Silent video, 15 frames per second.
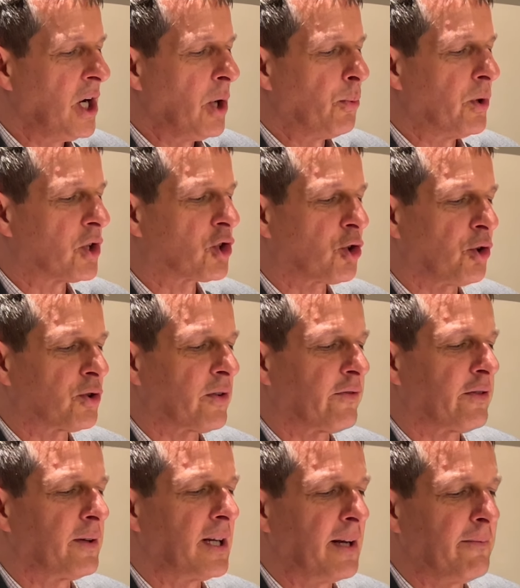where children
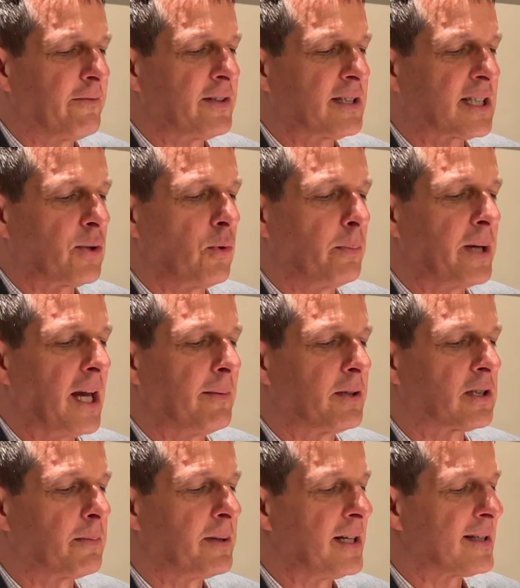from infancy will be able
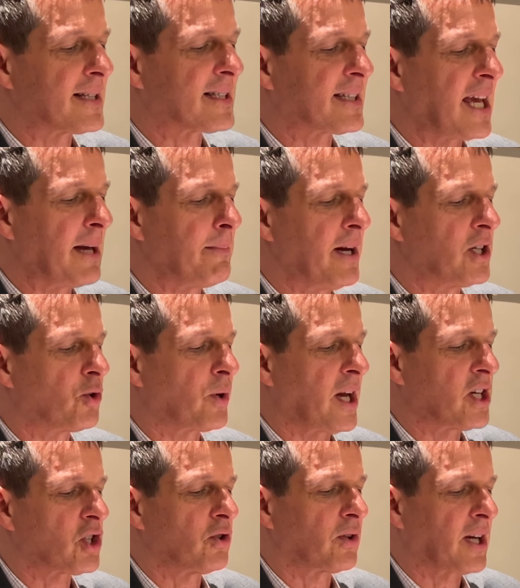to be in the same
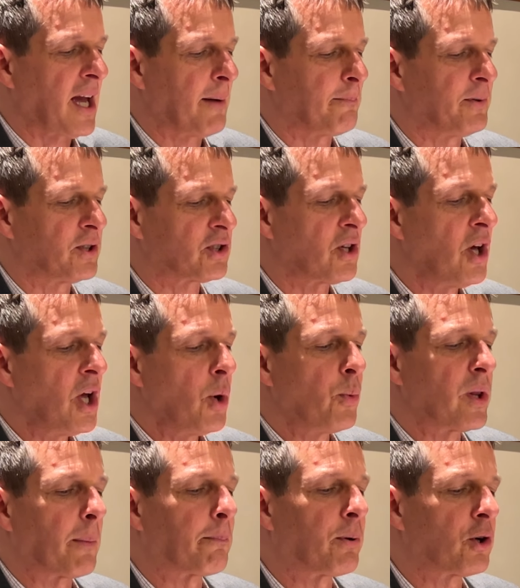educational campus with
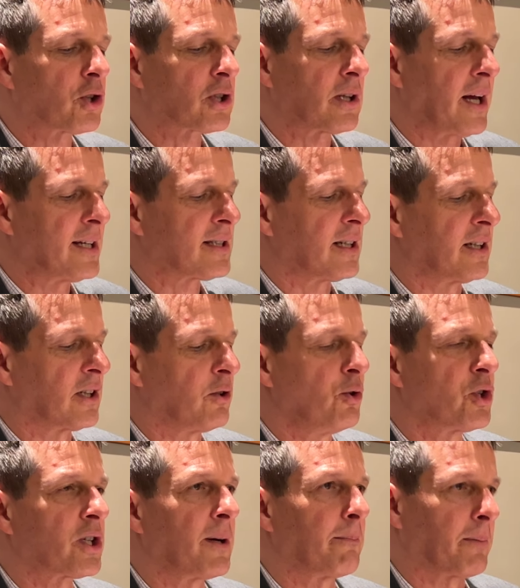a personalized
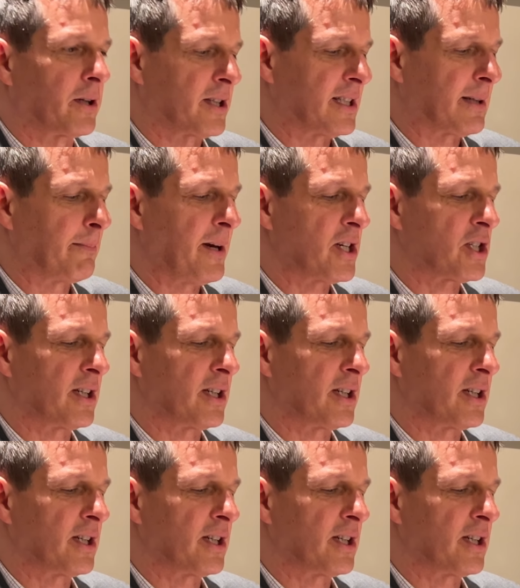inclusion and participation